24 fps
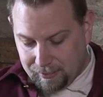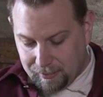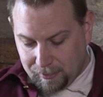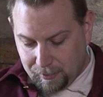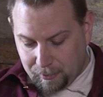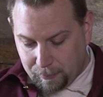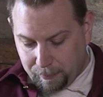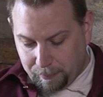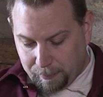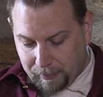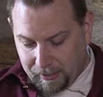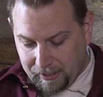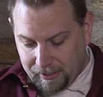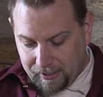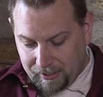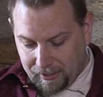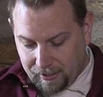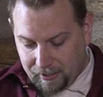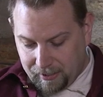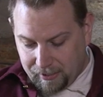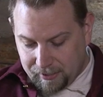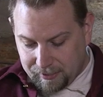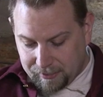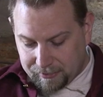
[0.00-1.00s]
little bite
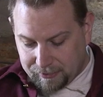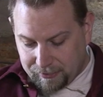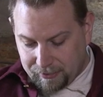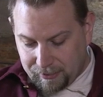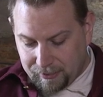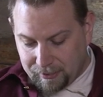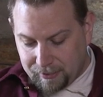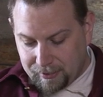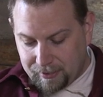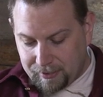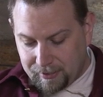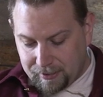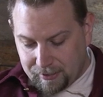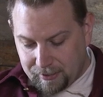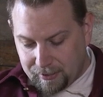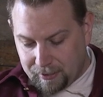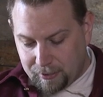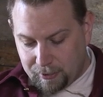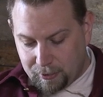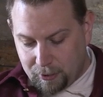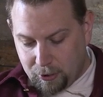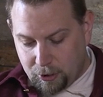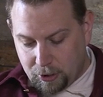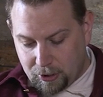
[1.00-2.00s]
of
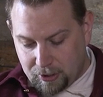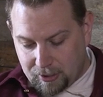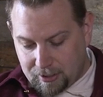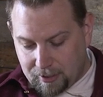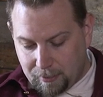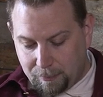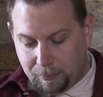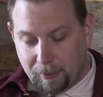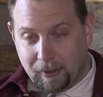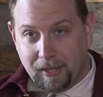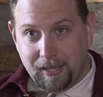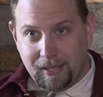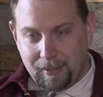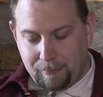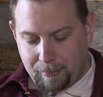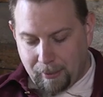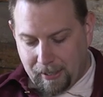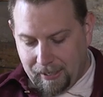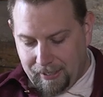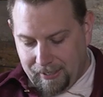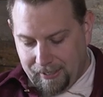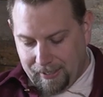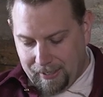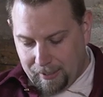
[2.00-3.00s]
just the plain
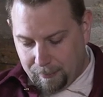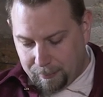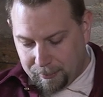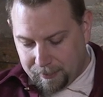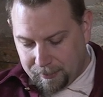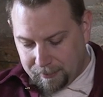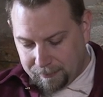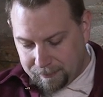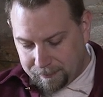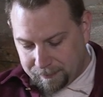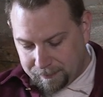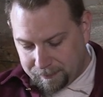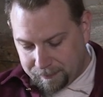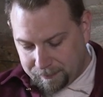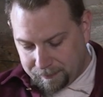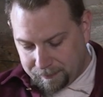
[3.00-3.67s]
pineapple,